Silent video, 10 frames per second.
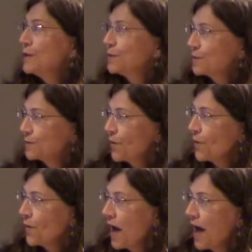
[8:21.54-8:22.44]

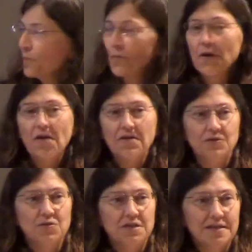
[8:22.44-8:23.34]
So we are
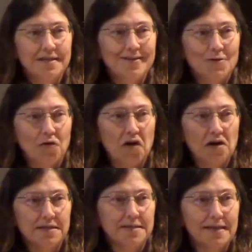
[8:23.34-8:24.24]
interested in your
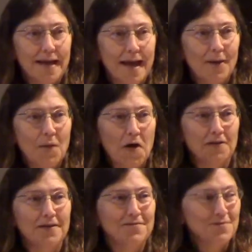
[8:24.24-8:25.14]
thoughts. I'll
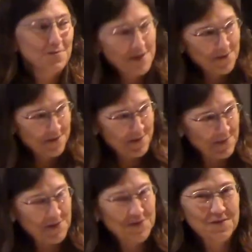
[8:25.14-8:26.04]
leave you here with a
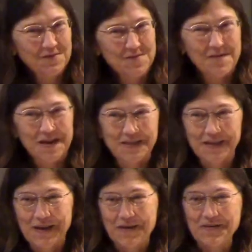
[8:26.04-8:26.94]
picture of New
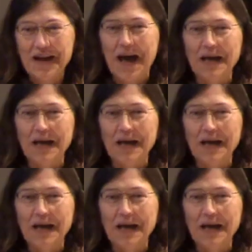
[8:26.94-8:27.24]
Mexico.